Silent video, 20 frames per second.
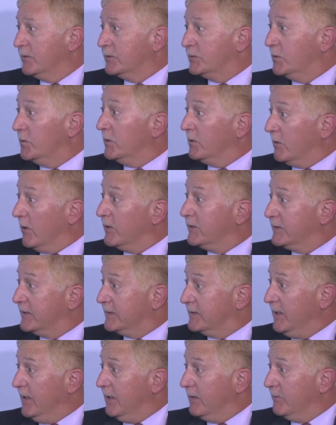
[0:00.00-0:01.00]
to a large
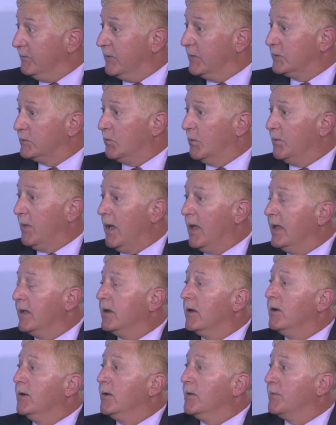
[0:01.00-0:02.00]
extent, because we're
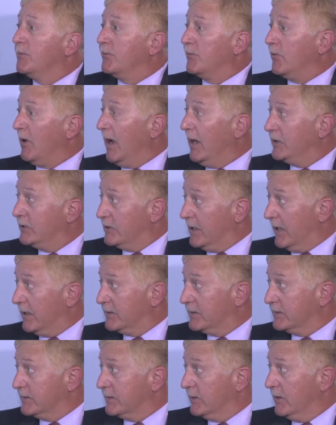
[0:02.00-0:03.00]
buying
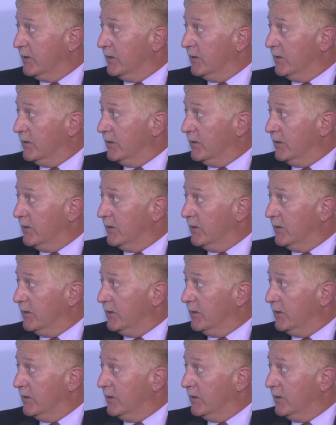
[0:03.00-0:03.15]
projects